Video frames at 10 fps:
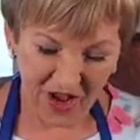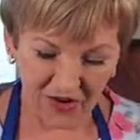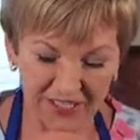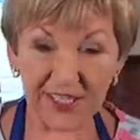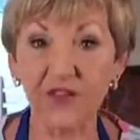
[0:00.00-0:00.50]
All
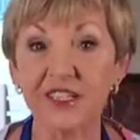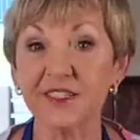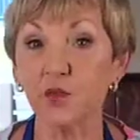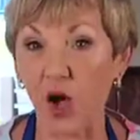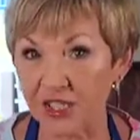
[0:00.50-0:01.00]
right, so this
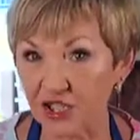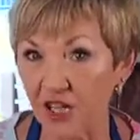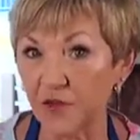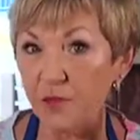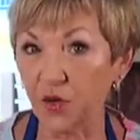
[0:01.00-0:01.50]
is one
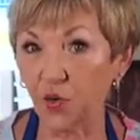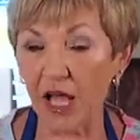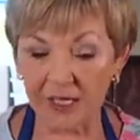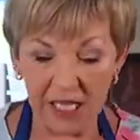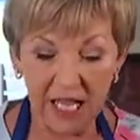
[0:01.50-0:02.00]
trifle, book one.